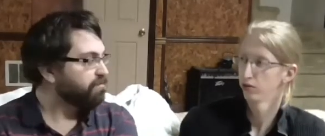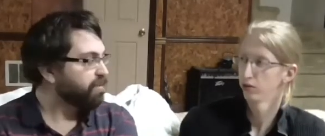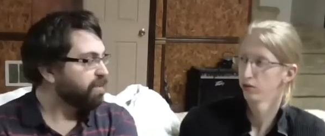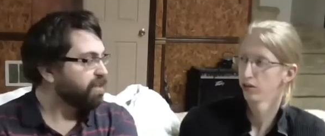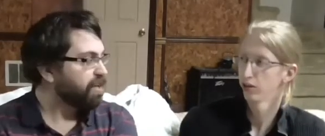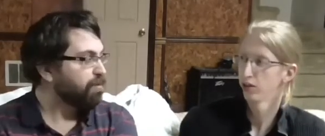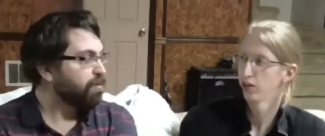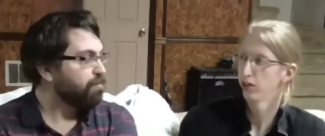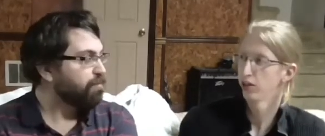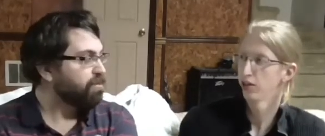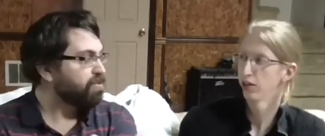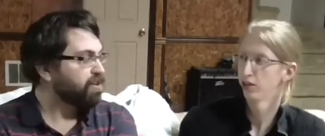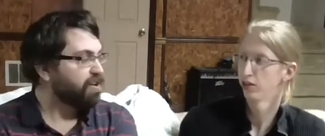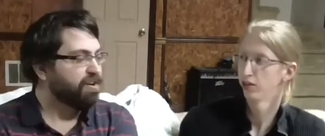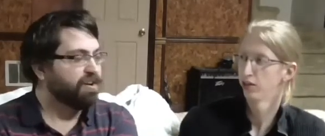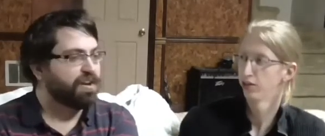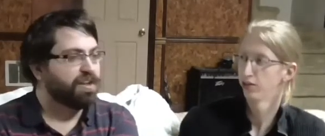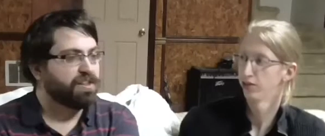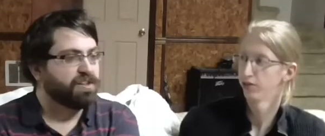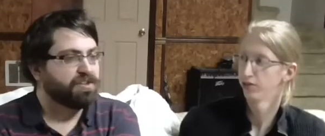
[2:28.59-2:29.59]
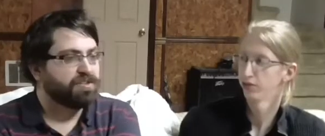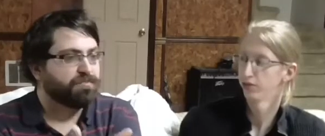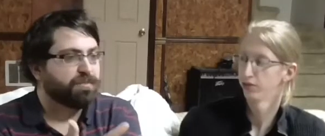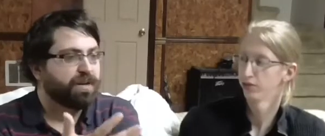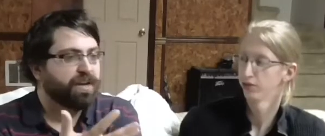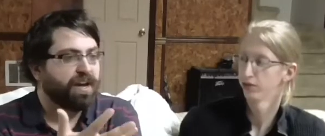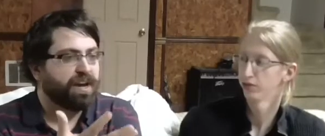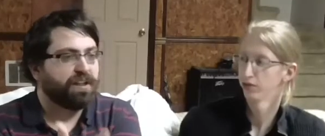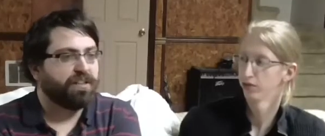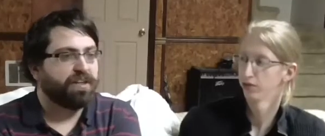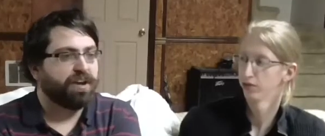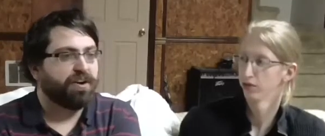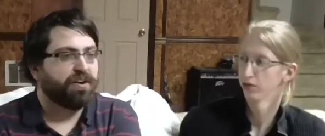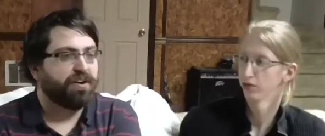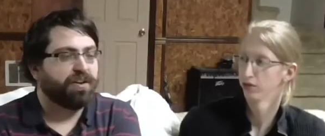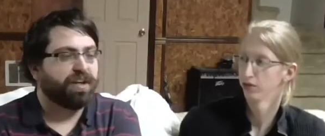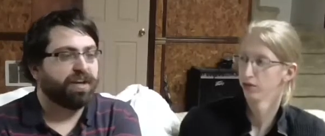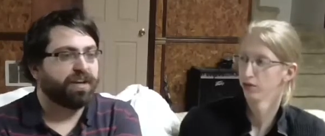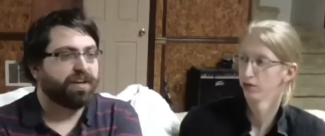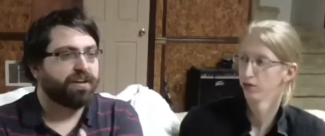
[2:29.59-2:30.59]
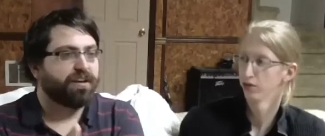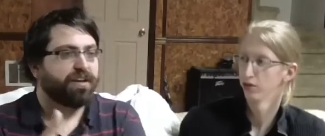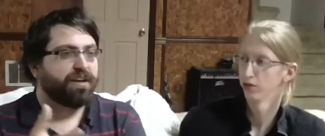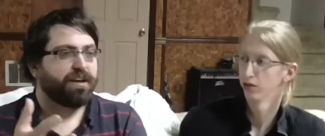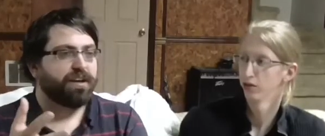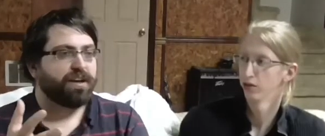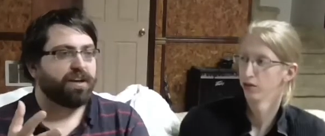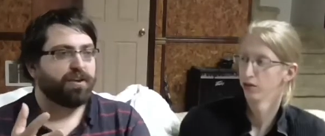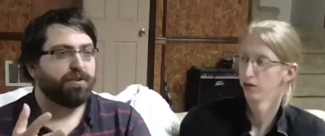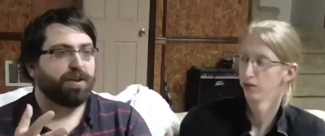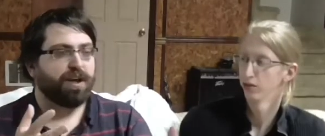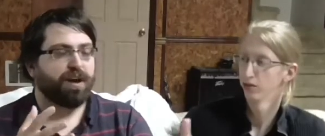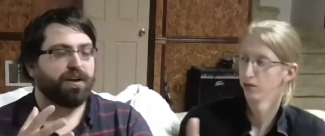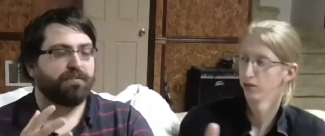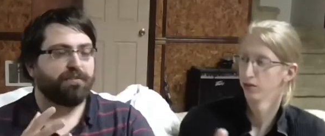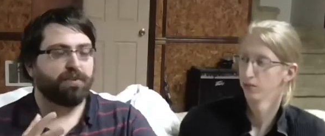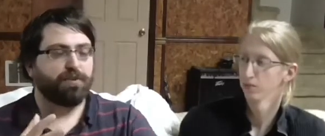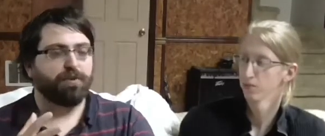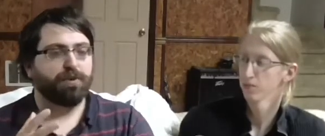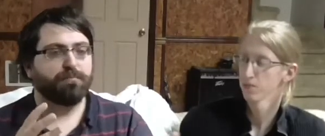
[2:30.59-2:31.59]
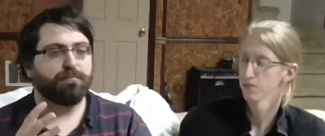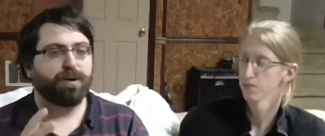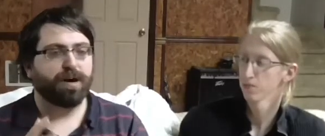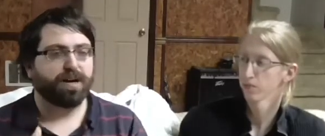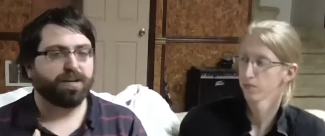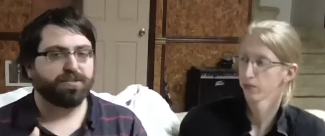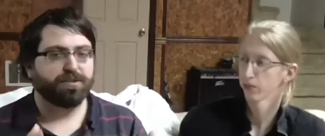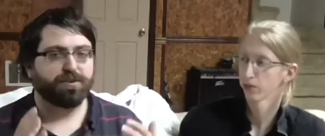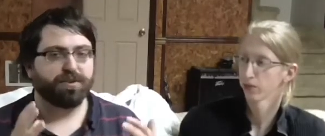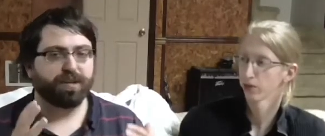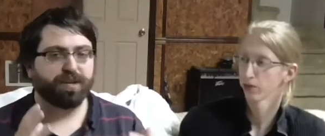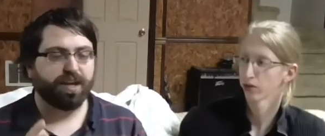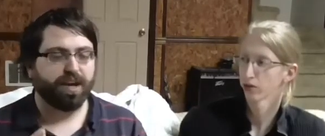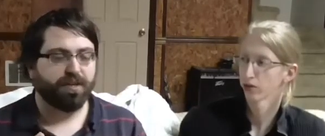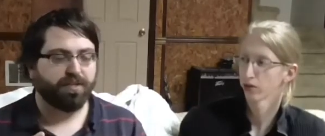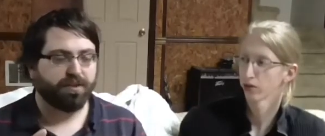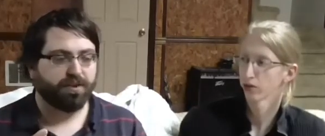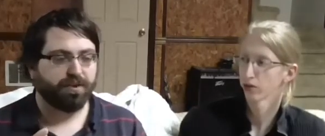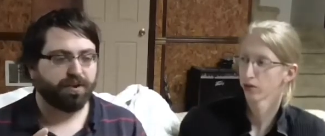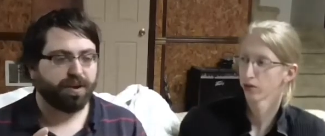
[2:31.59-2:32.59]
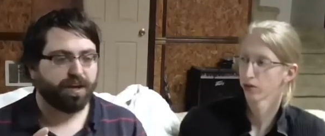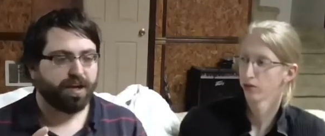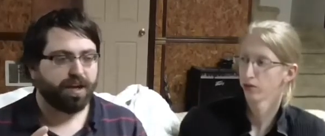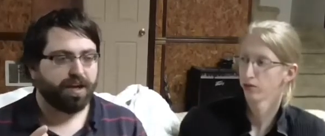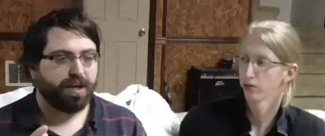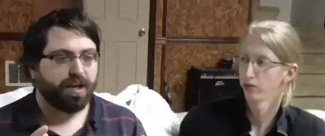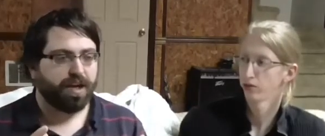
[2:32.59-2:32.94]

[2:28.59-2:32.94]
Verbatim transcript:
Speaker 1: Like they wouldn't yeah. be talking; they'd just be kind of there, and like you'd have her and Batou together.